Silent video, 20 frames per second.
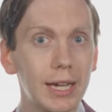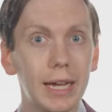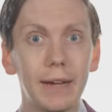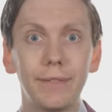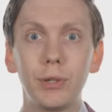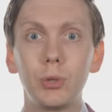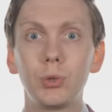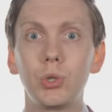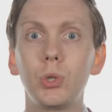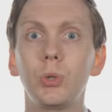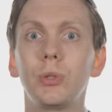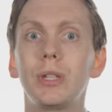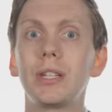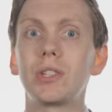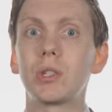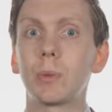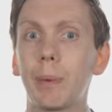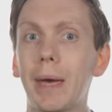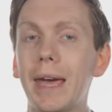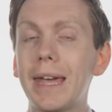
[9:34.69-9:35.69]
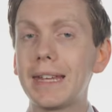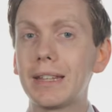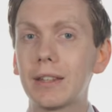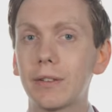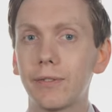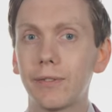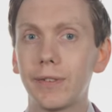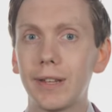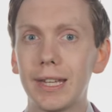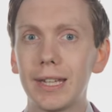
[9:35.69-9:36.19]
If you don't need to pay
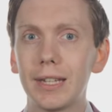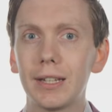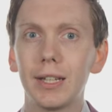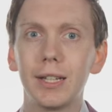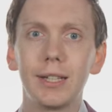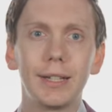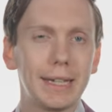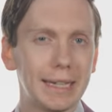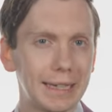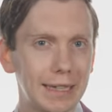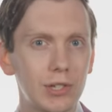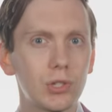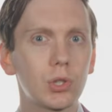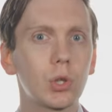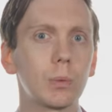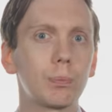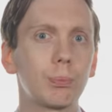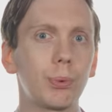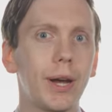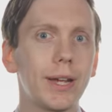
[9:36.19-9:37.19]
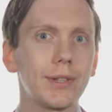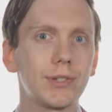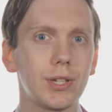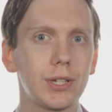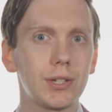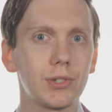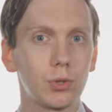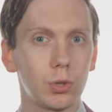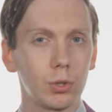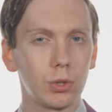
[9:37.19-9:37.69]
the fee, it is good
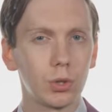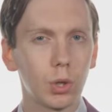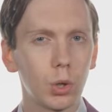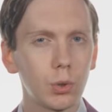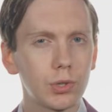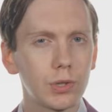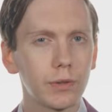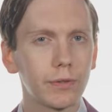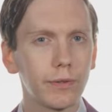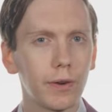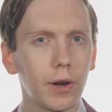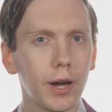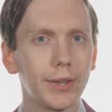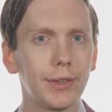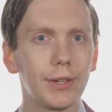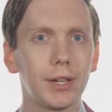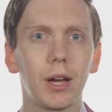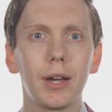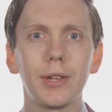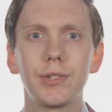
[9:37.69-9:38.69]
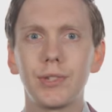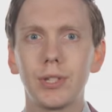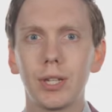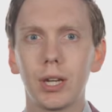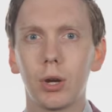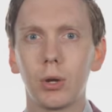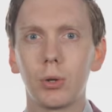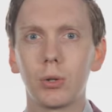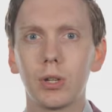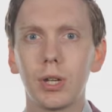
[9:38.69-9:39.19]
practice to notify the
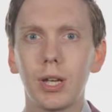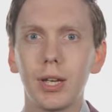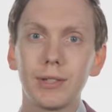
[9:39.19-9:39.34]
ICO